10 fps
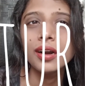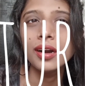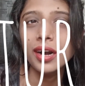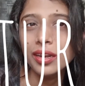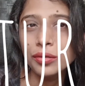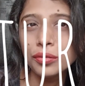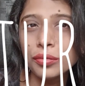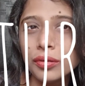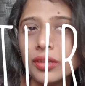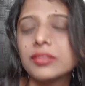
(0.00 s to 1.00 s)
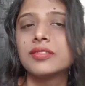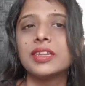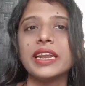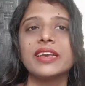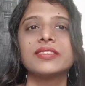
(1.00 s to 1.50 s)
Hello. It's the
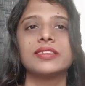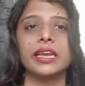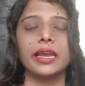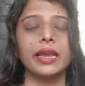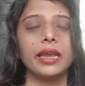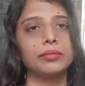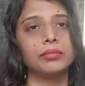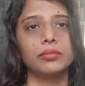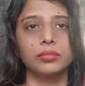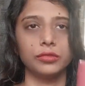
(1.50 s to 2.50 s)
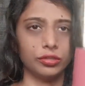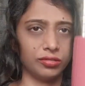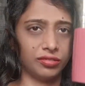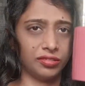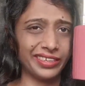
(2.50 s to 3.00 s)
next day. I'm
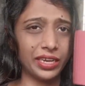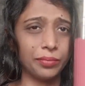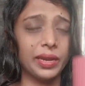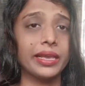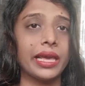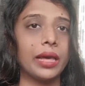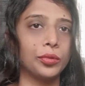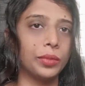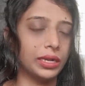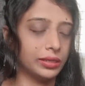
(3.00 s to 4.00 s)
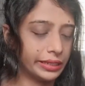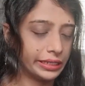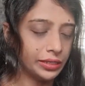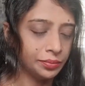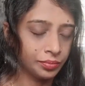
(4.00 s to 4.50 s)
just drinking my chamomile tea.